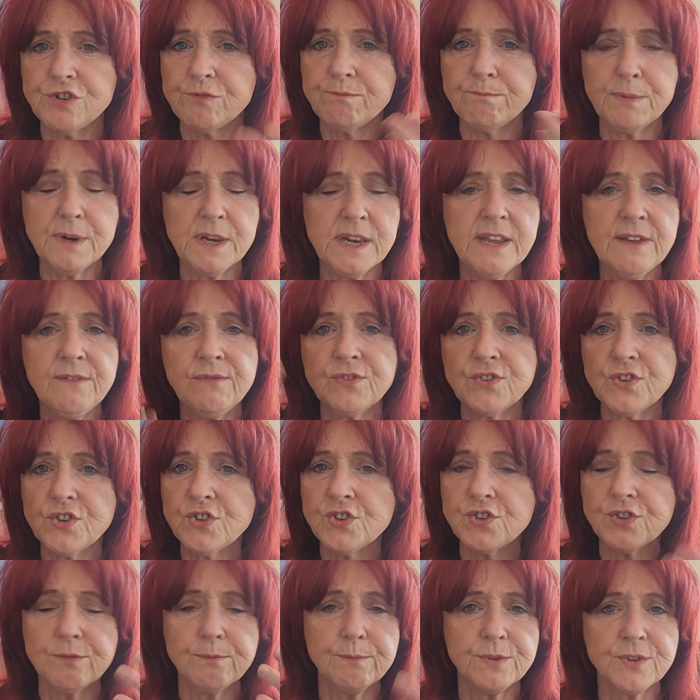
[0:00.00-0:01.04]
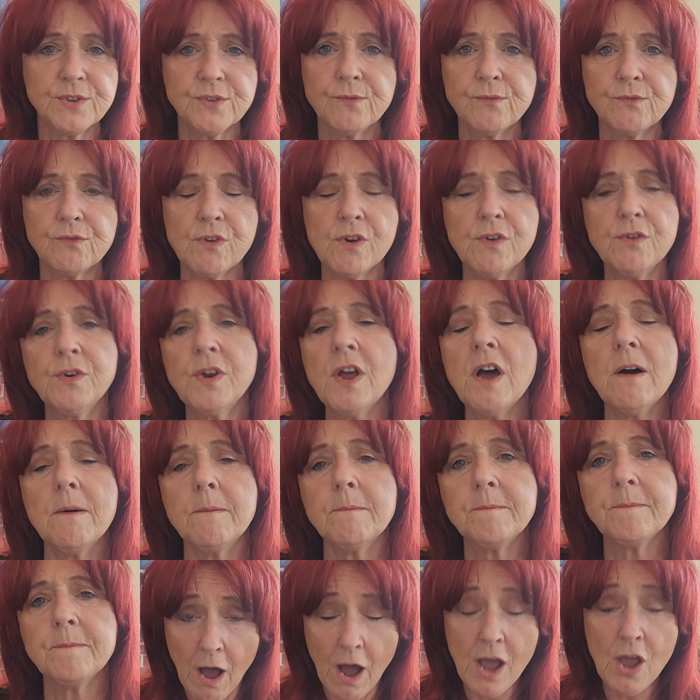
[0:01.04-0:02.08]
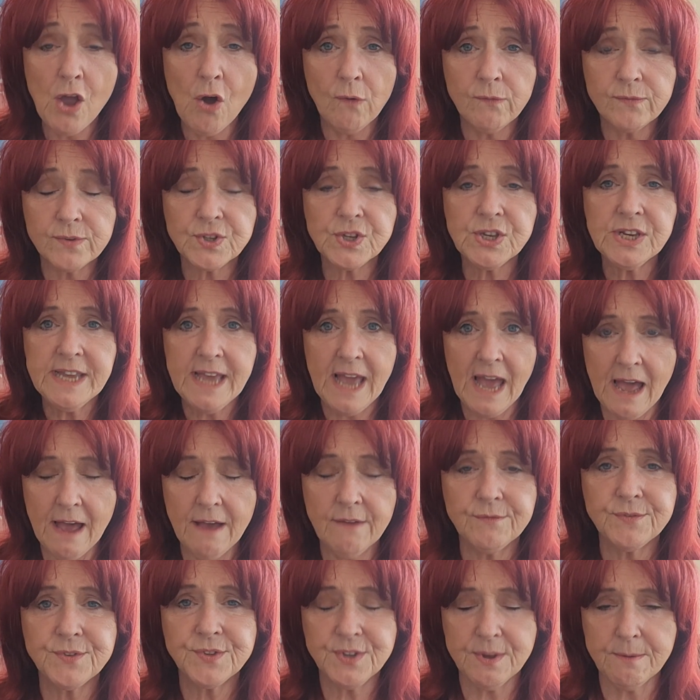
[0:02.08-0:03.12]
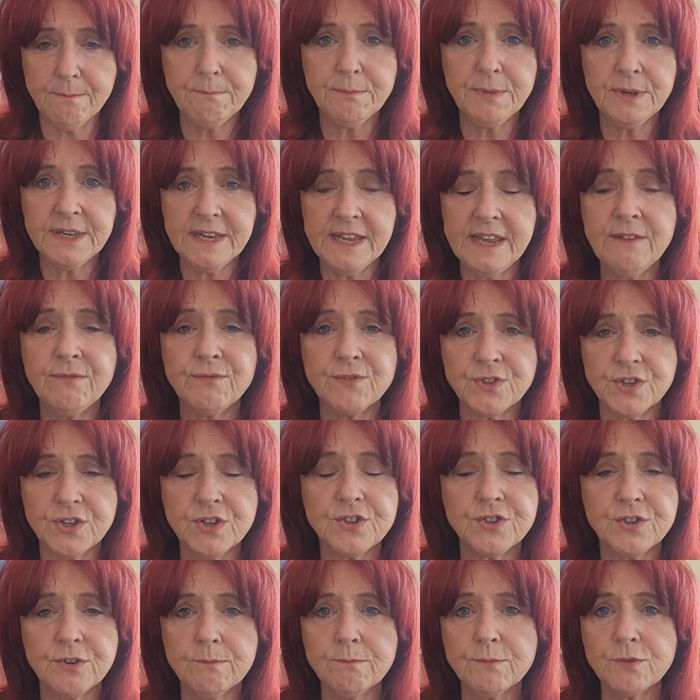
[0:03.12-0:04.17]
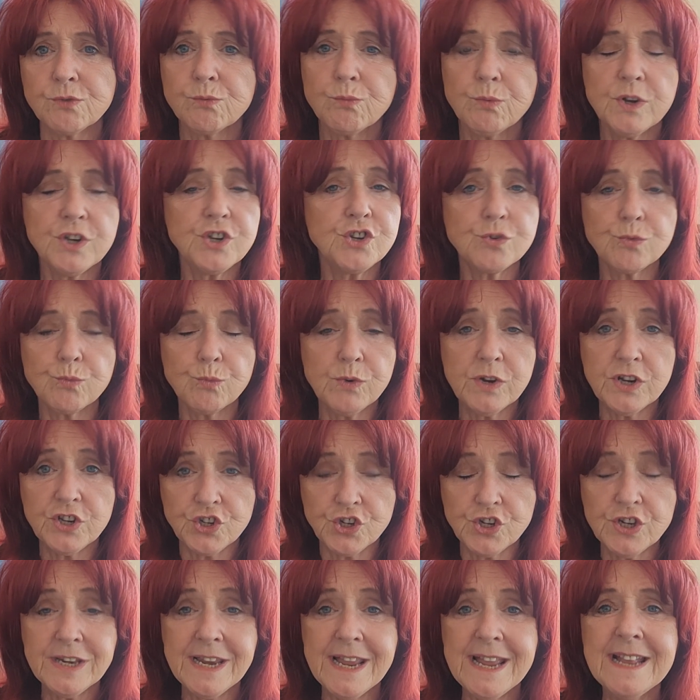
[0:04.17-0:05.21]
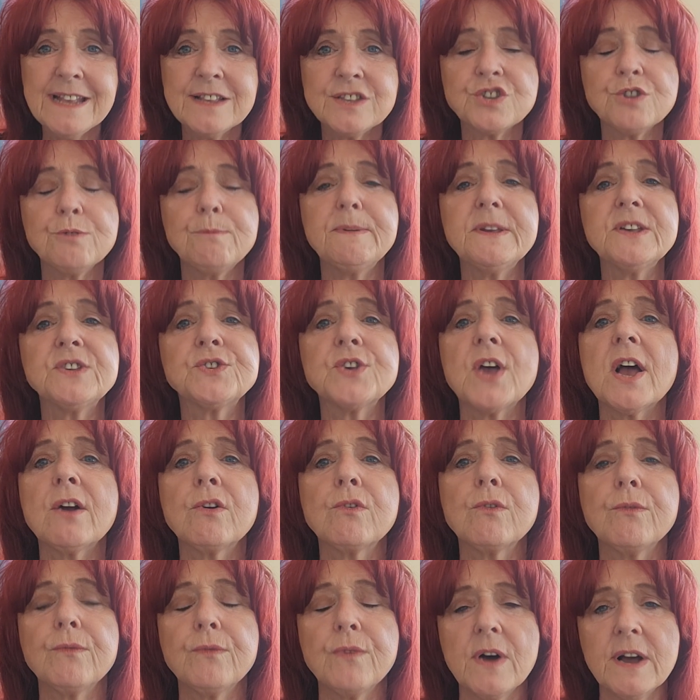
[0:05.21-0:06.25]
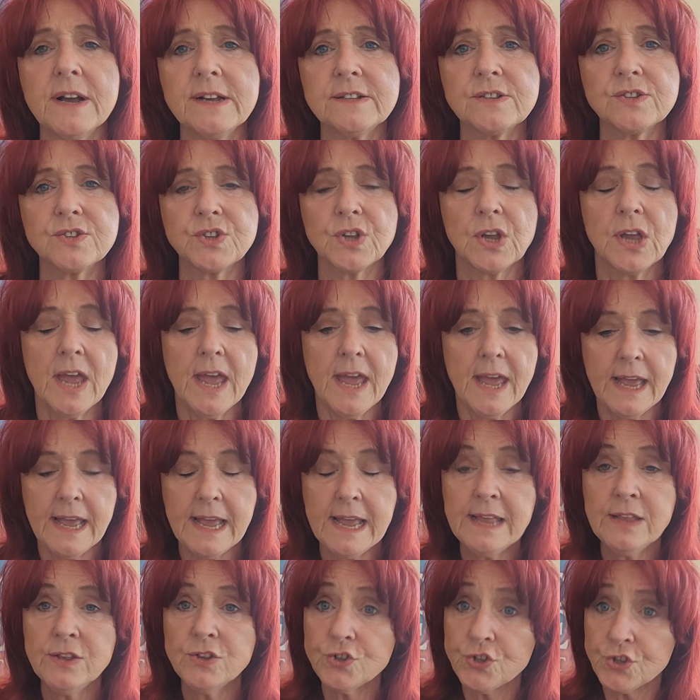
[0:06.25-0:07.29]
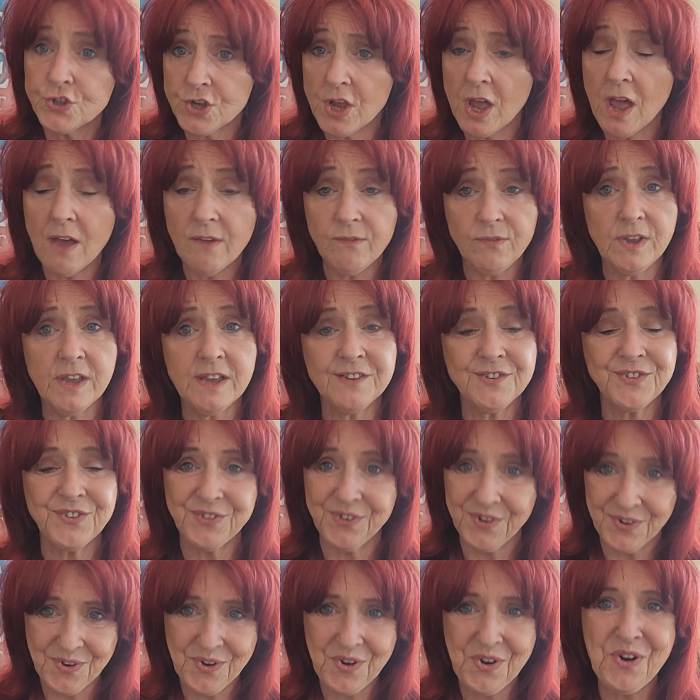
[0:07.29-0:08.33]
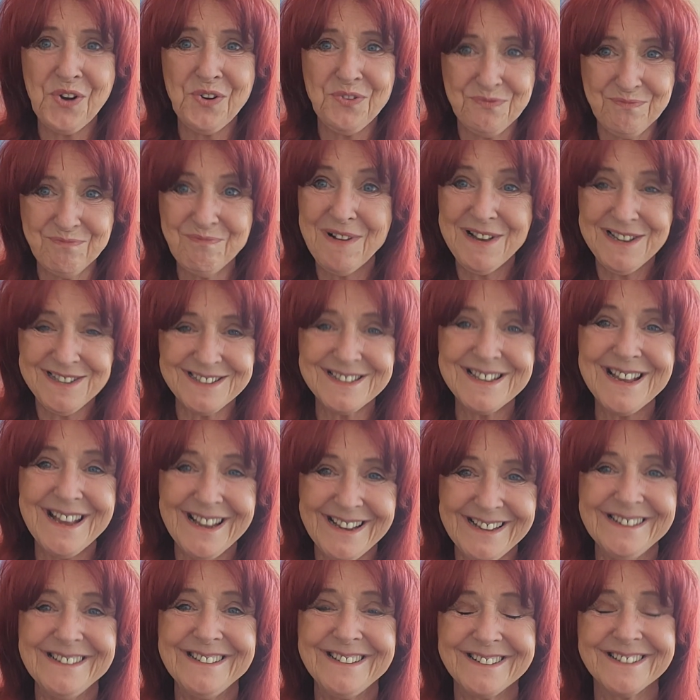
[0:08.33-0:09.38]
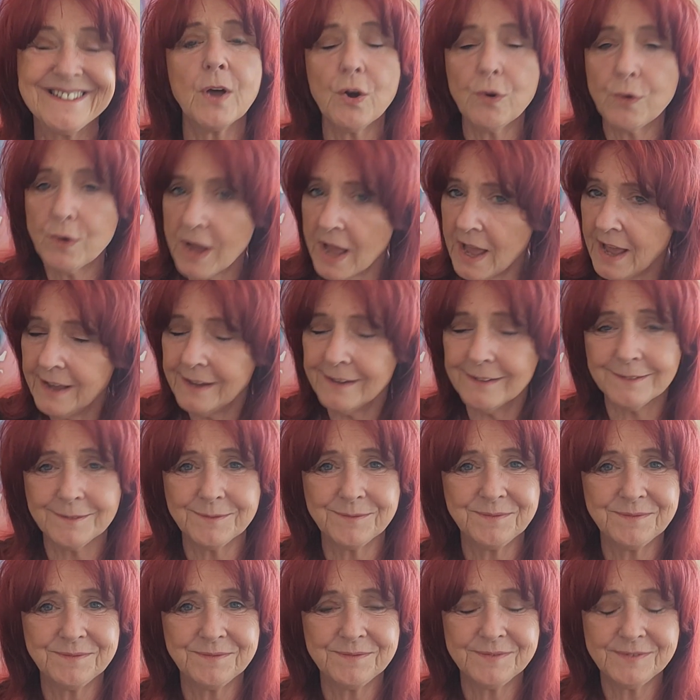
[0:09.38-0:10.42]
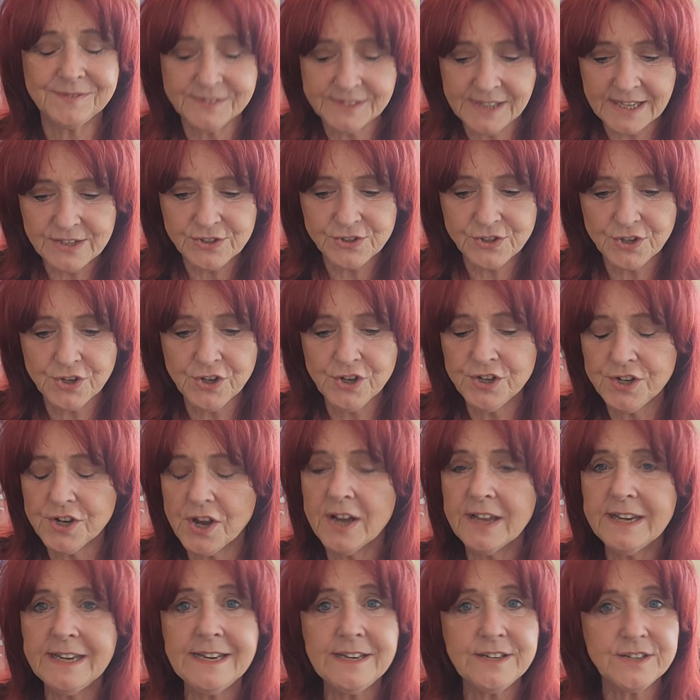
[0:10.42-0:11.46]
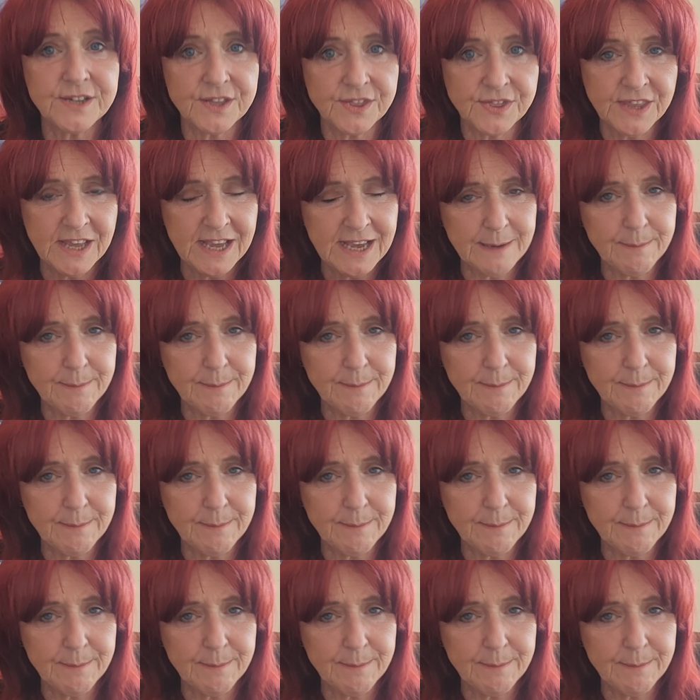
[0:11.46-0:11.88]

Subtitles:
belief systems have grown up. I obviously have some belief systems which need to be sacrificed in service of my seed. Okay, that's good. I need to think